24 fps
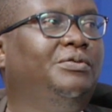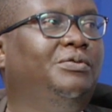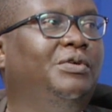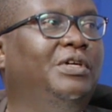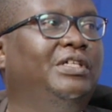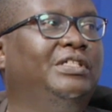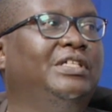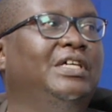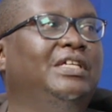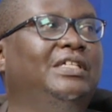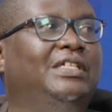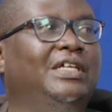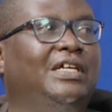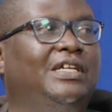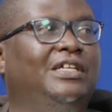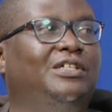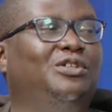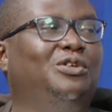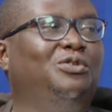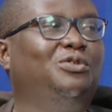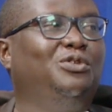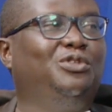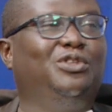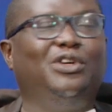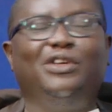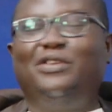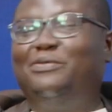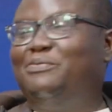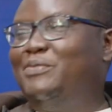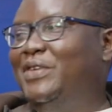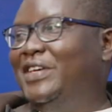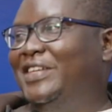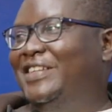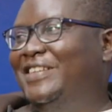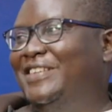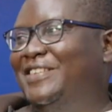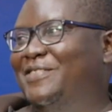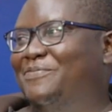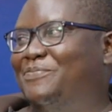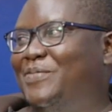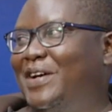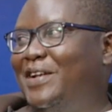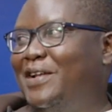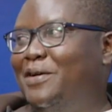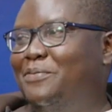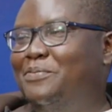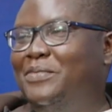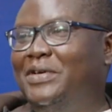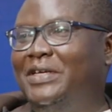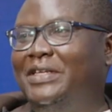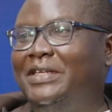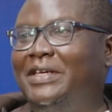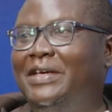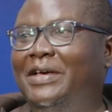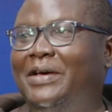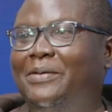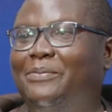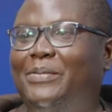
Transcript: Wasn't a resolution made in the Parliament,